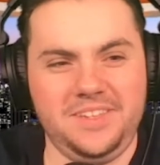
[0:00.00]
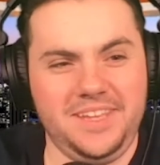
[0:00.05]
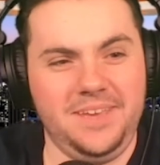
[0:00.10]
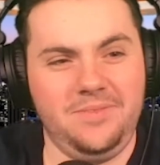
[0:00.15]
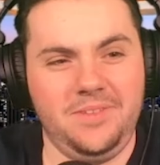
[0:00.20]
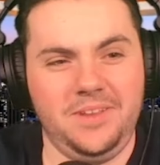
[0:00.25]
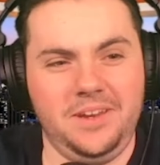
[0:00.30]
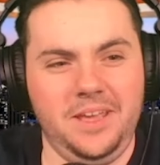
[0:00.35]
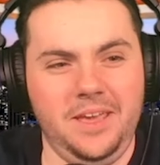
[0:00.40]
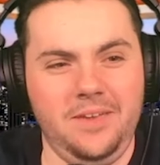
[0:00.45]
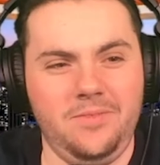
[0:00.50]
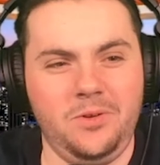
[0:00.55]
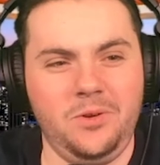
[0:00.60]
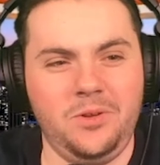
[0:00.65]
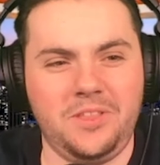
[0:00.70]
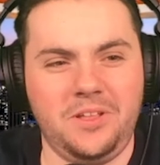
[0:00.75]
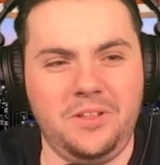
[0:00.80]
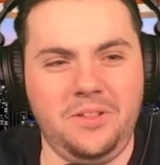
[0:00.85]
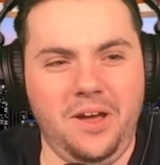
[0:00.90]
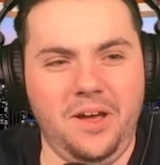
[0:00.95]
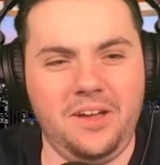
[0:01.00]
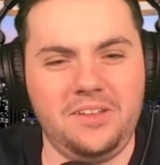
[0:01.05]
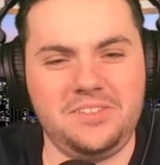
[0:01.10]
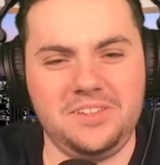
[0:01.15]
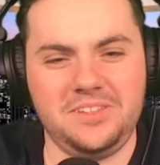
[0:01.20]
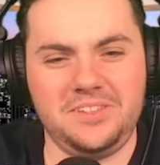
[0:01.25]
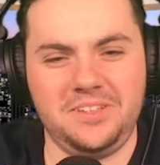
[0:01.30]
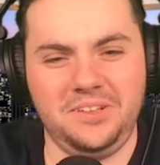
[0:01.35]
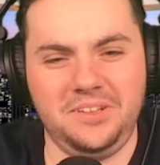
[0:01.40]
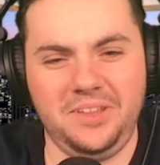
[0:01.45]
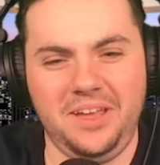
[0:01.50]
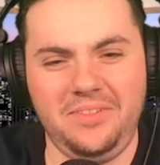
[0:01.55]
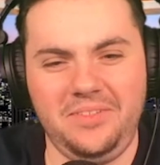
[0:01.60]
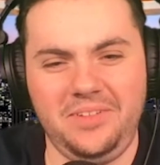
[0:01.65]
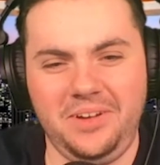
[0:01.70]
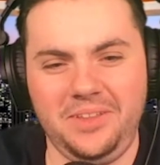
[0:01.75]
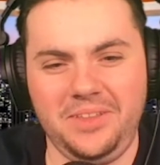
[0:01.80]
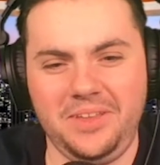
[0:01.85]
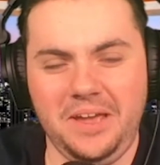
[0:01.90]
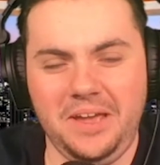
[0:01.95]
Even with the loss, he's still loving
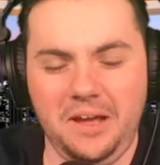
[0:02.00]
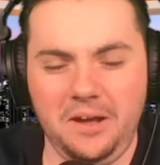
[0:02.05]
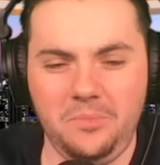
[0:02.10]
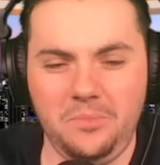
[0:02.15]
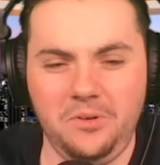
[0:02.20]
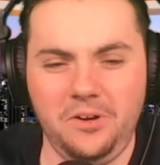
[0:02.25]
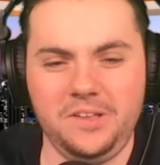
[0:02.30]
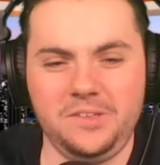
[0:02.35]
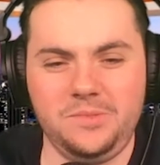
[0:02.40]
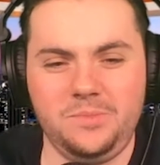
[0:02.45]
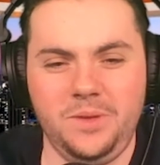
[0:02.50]
on the Cowboys.